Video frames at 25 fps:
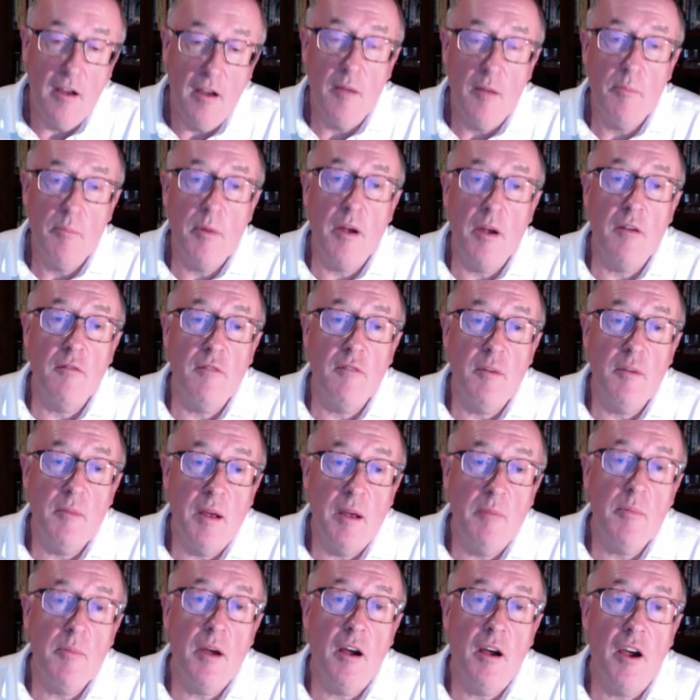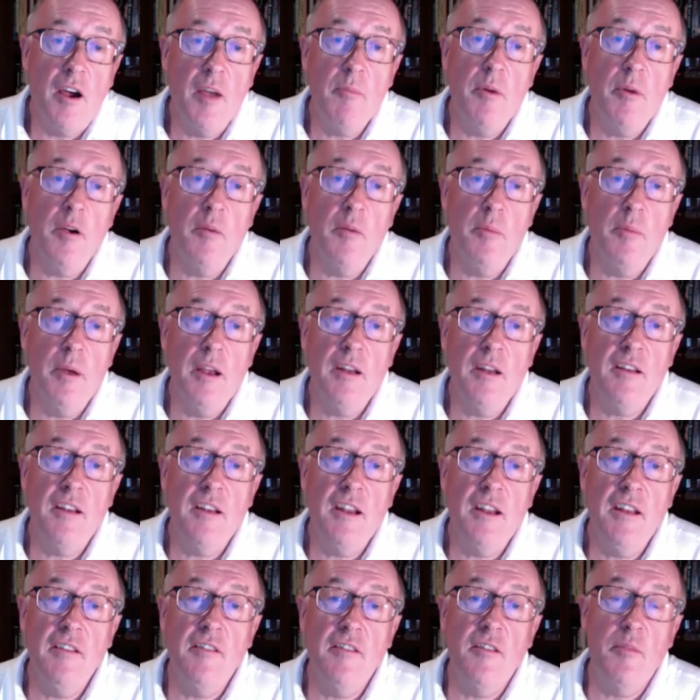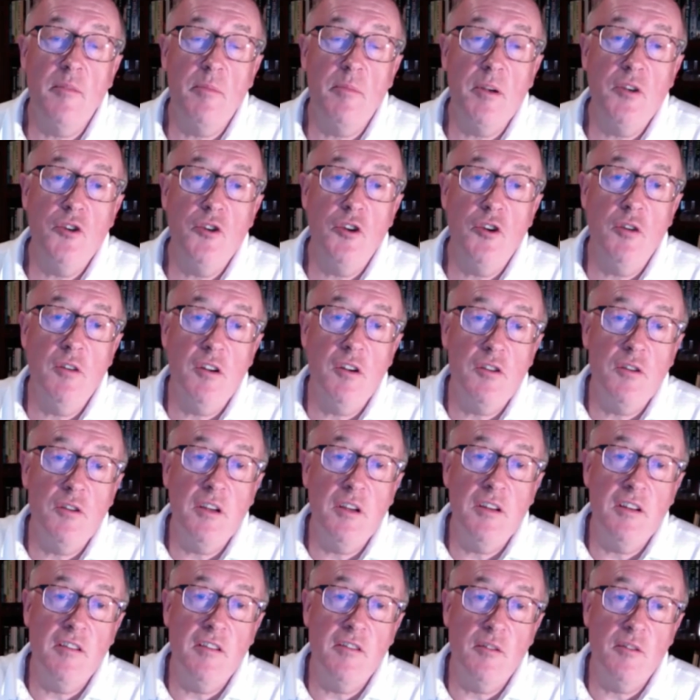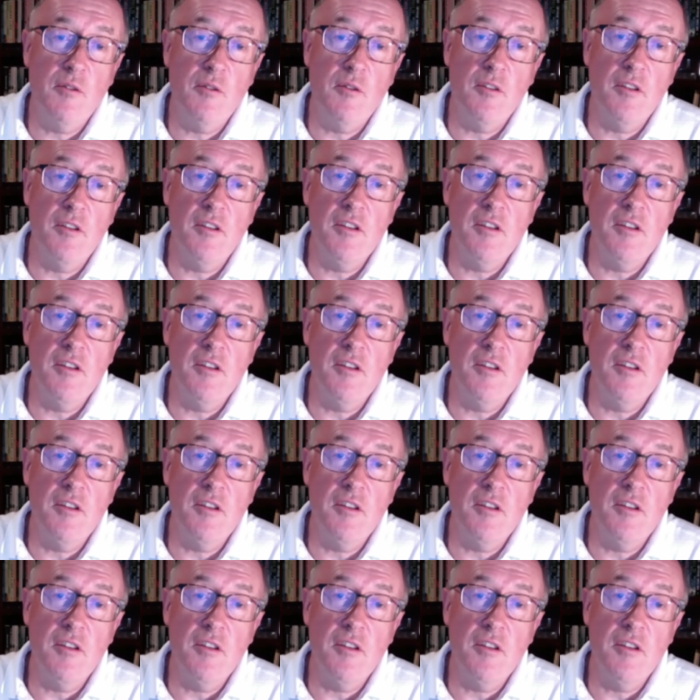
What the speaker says: But remember, hypopit is the pituitary disorder.